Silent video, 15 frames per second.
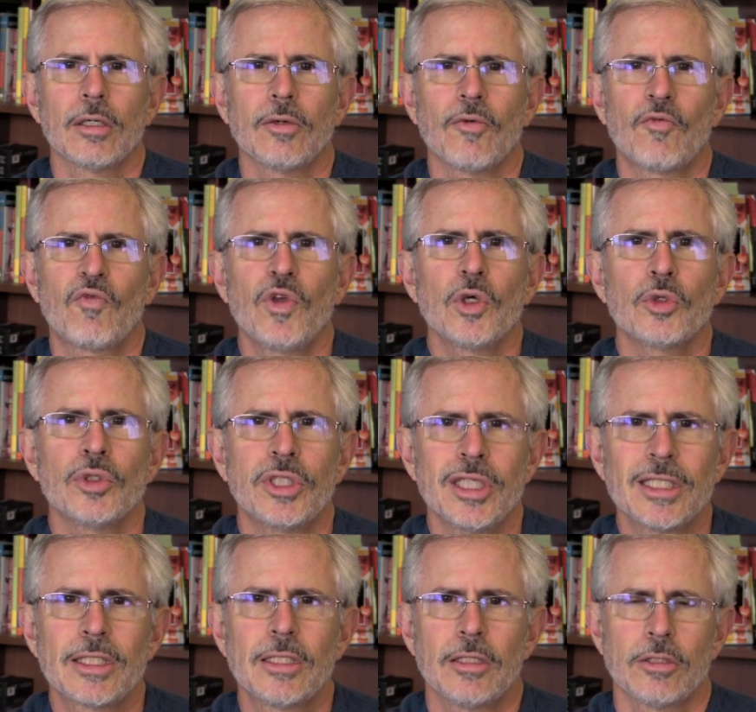feel
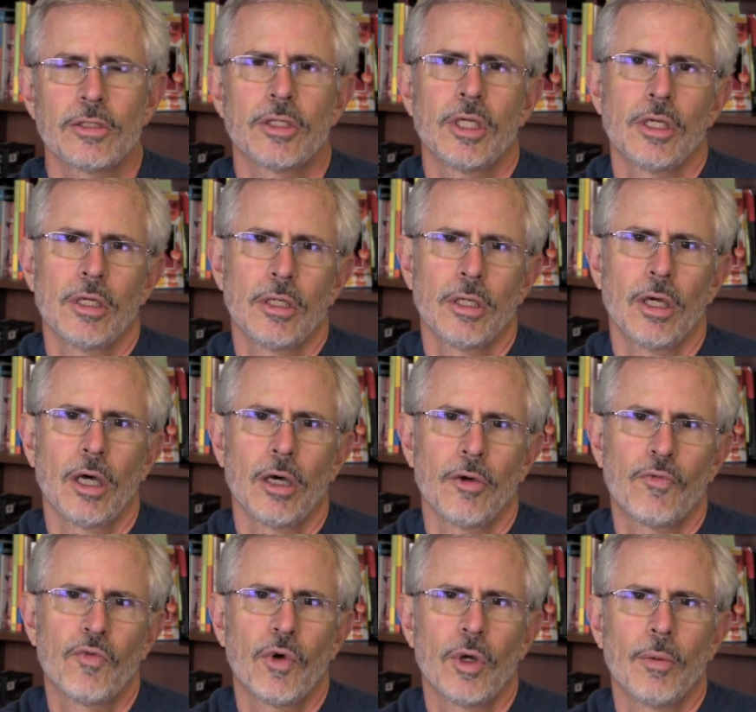distance
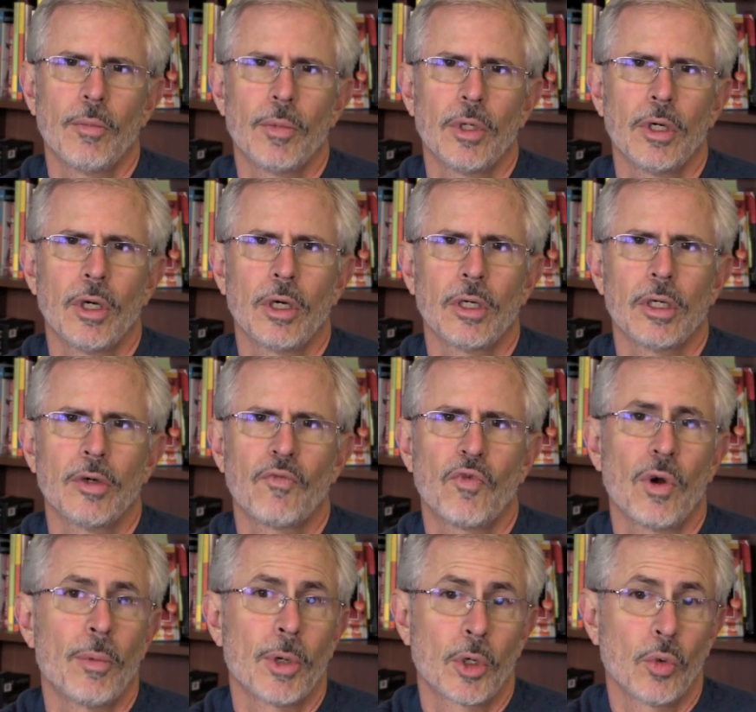from
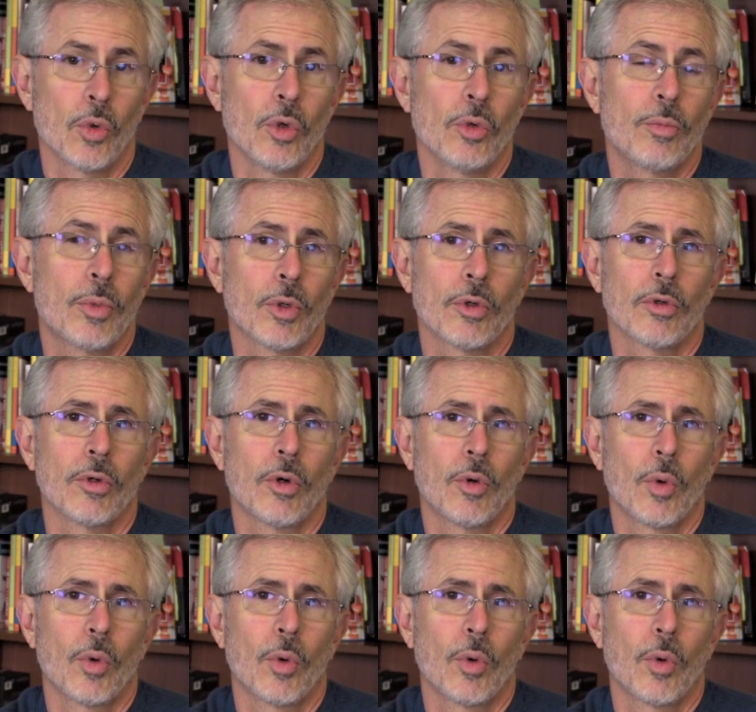a group or